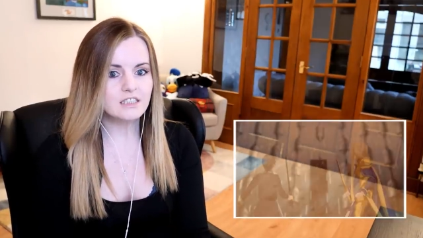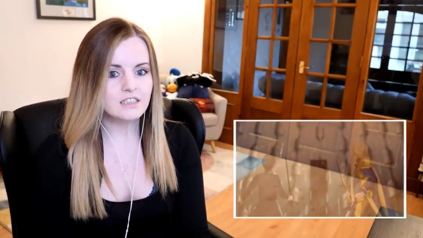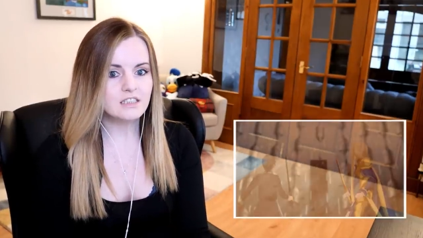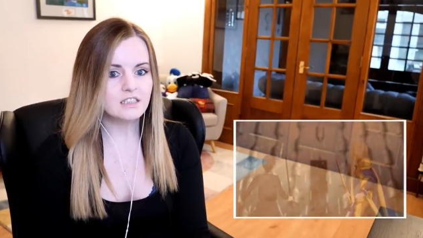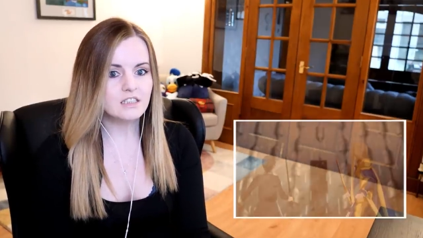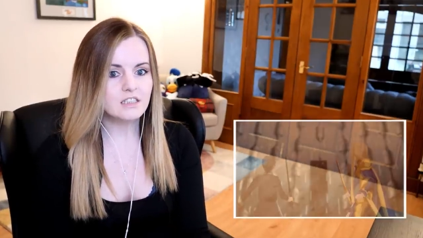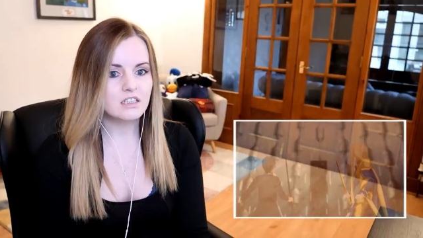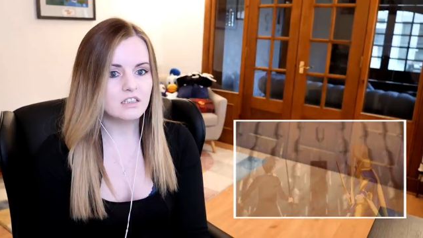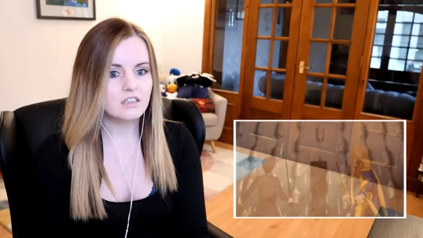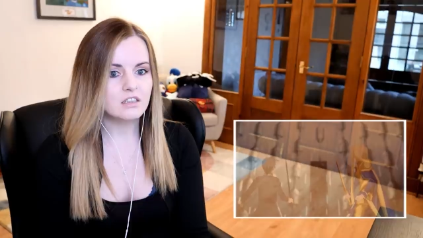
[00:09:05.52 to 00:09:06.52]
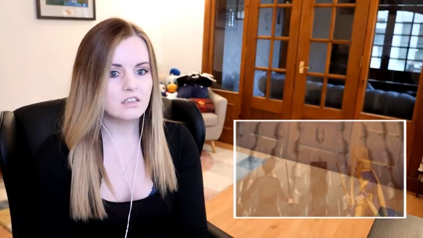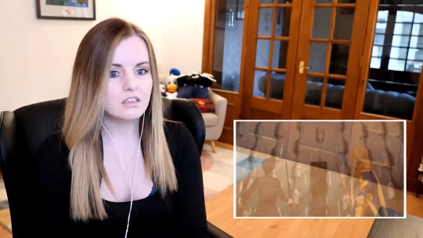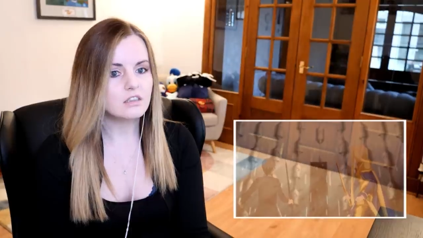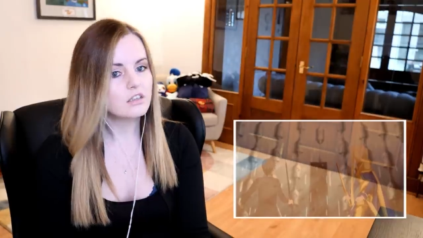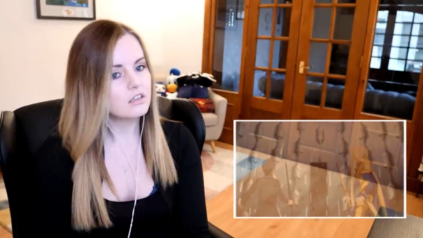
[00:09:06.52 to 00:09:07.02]

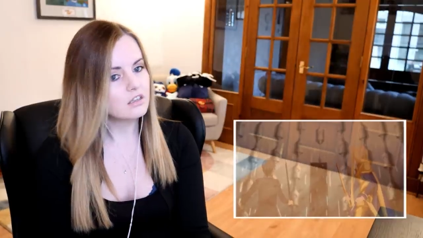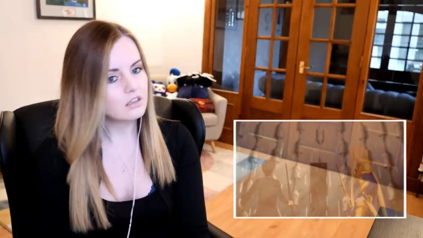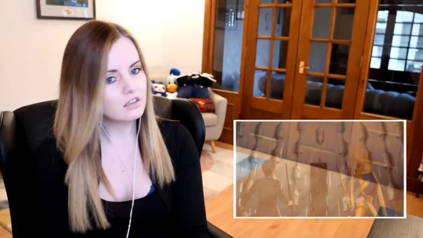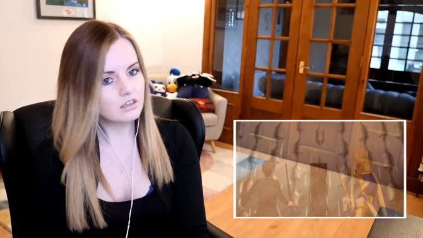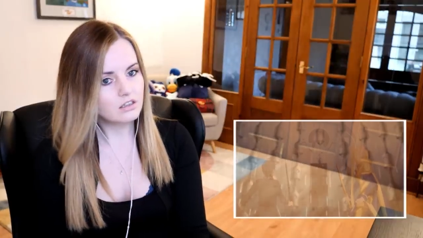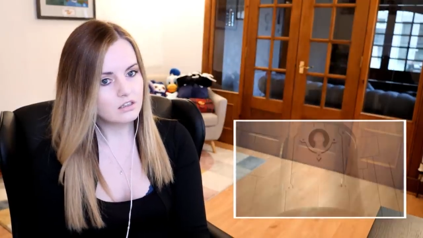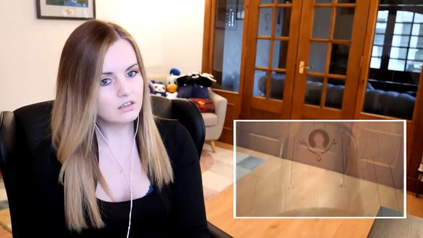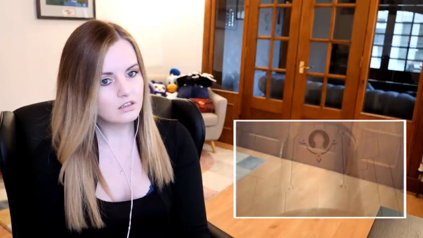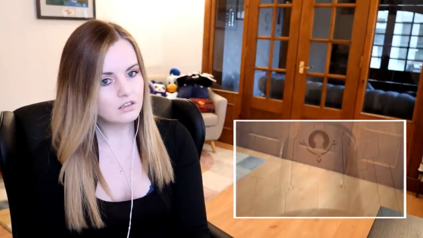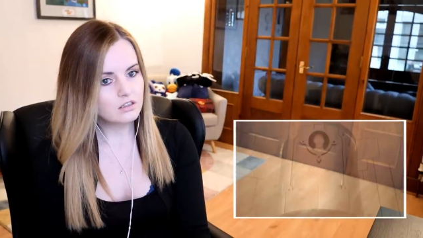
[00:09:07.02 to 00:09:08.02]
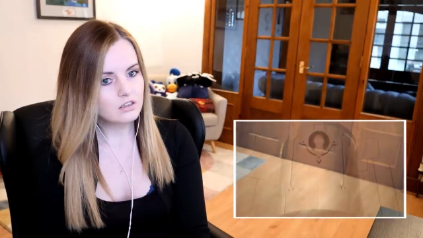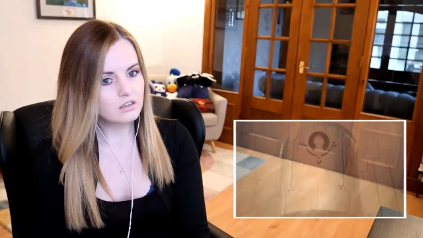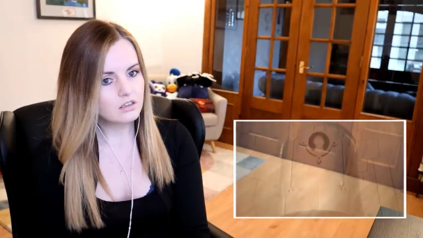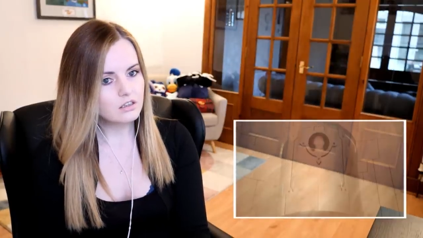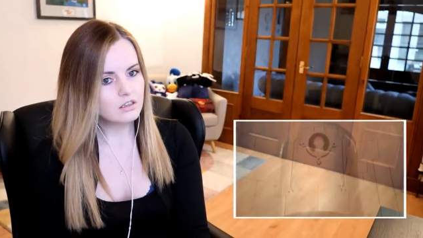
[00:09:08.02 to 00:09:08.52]

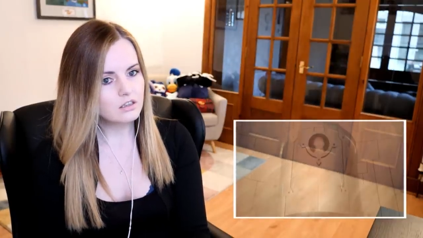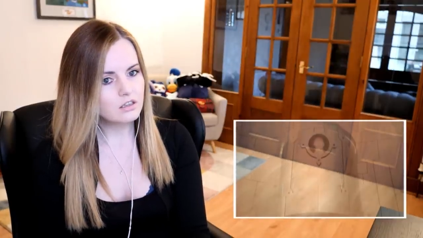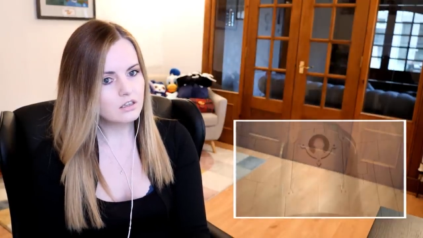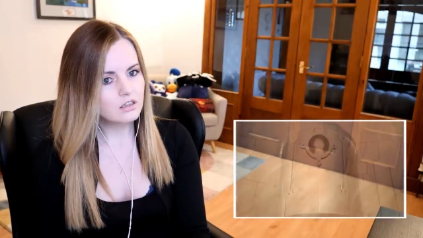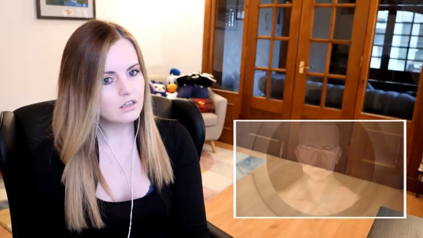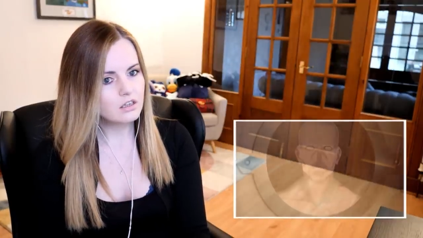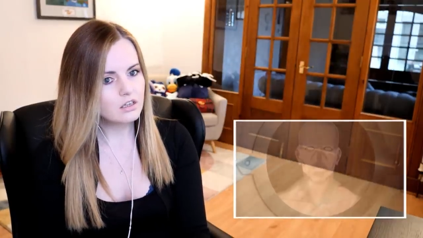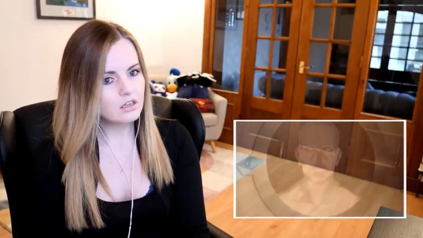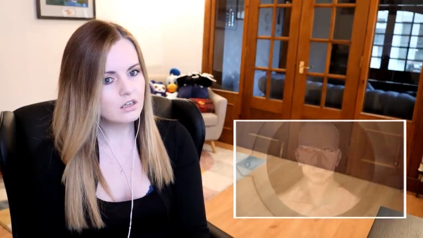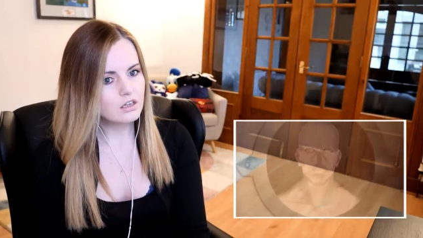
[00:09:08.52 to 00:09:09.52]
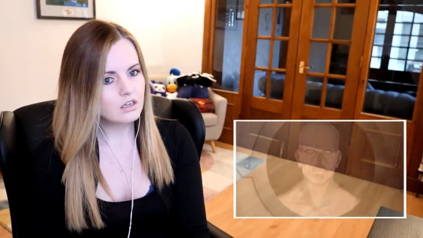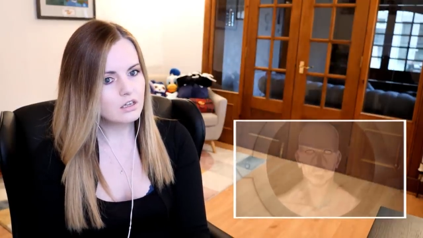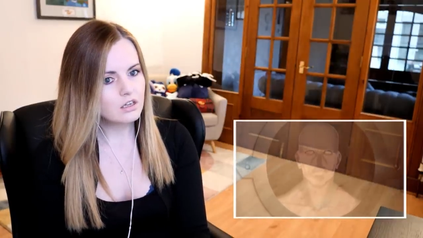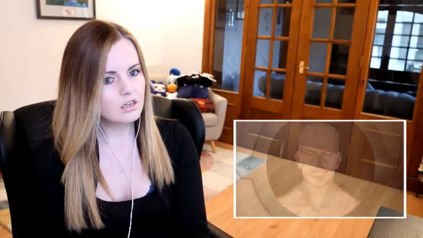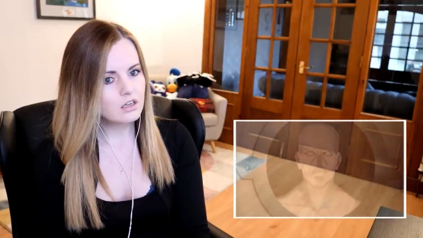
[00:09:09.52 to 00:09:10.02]

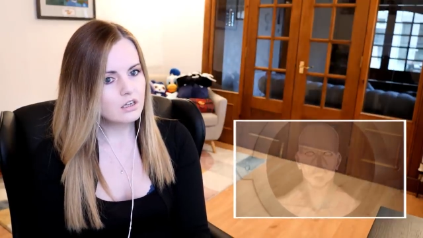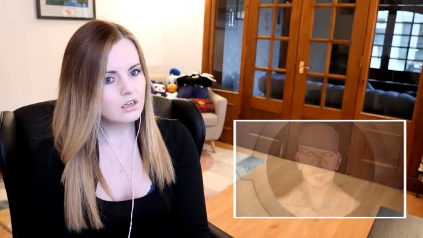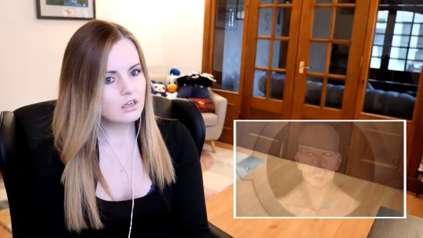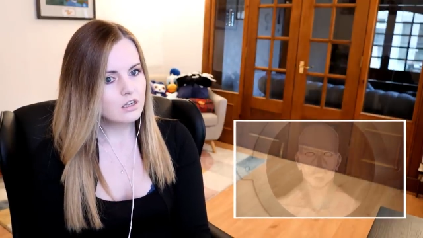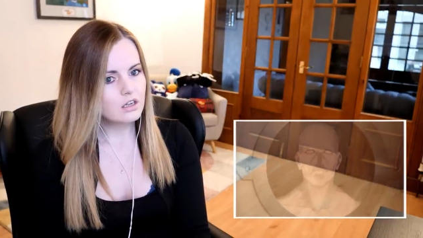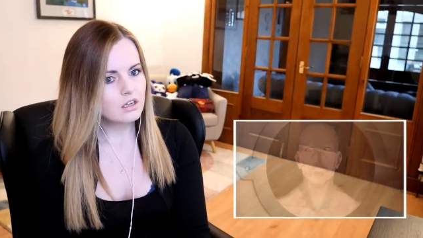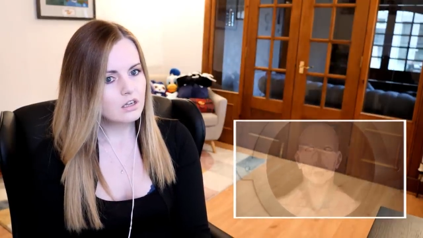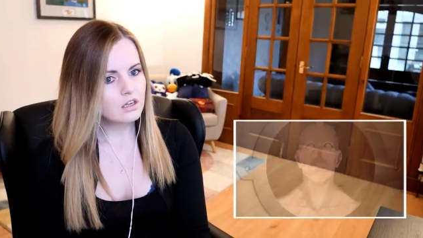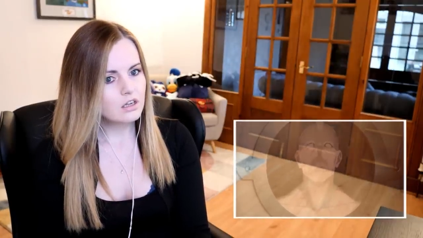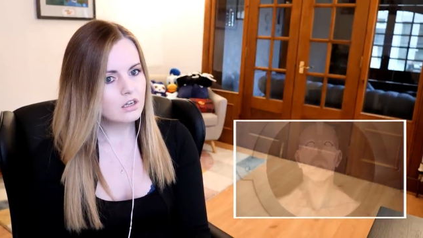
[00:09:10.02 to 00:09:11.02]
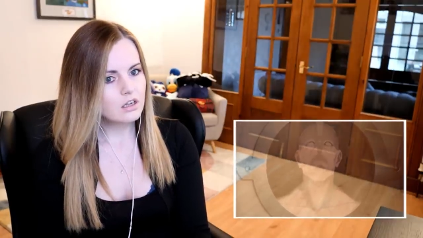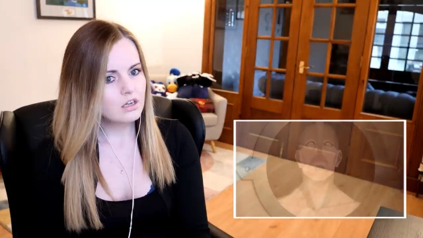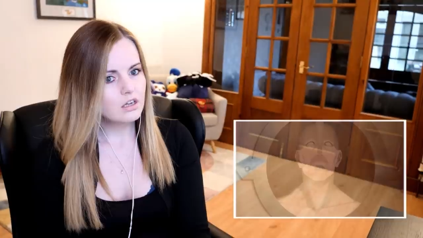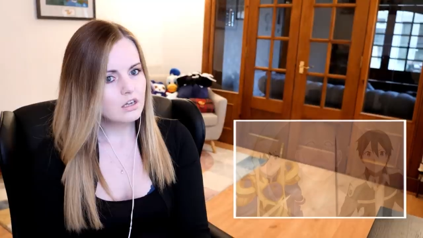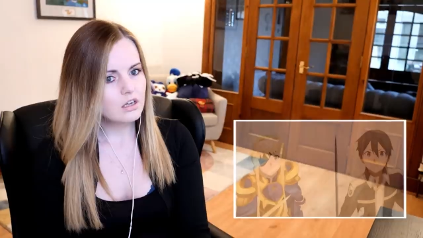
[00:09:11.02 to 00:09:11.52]

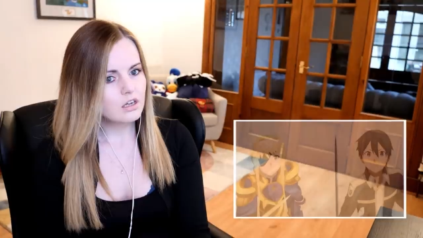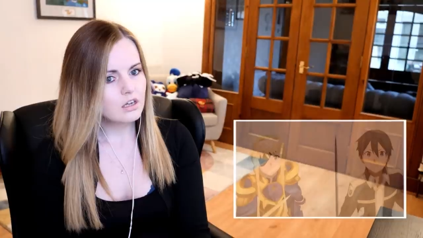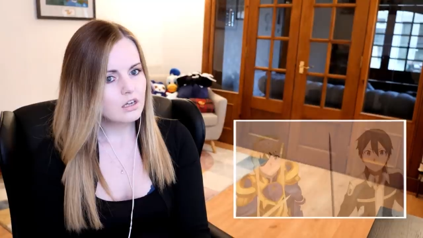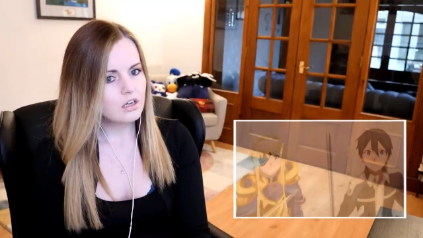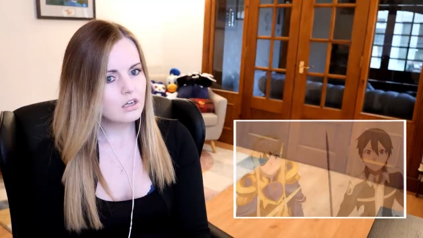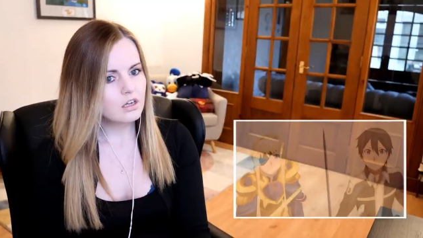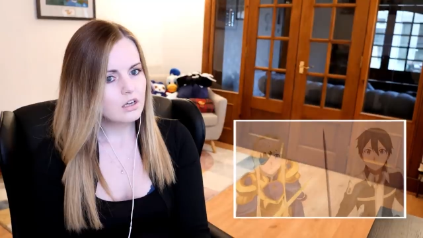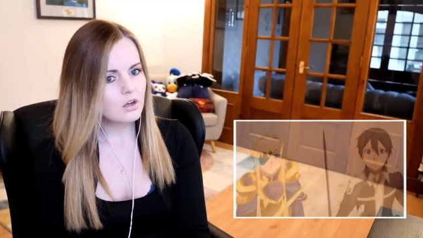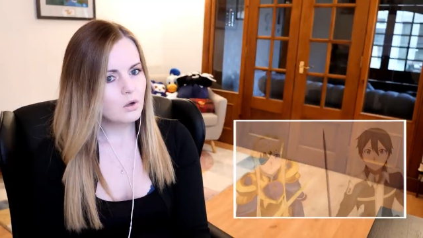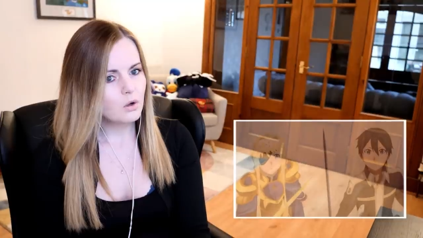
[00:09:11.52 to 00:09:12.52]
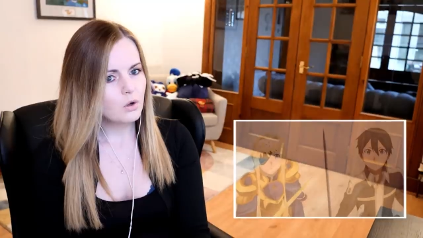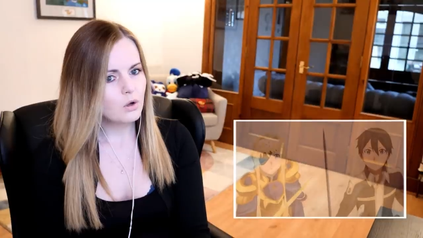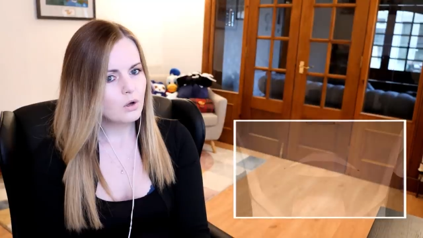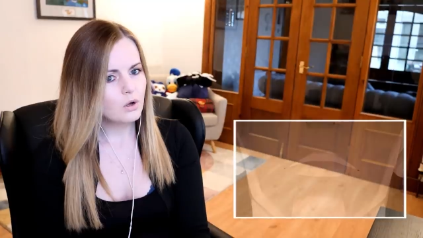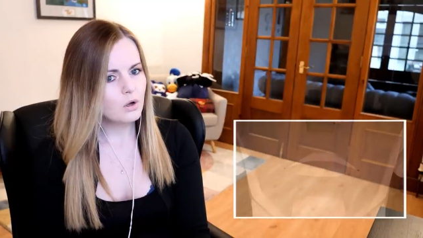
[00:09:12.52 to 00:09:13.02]

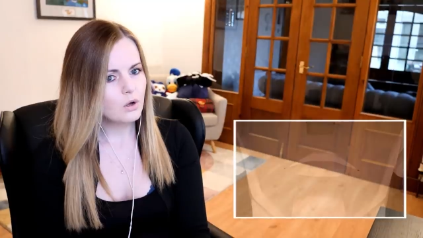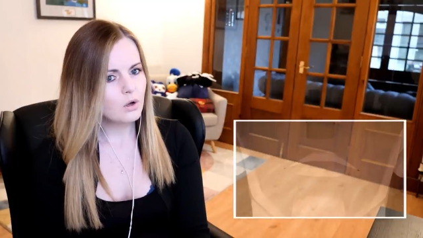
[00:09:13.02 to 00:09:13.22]
(silence)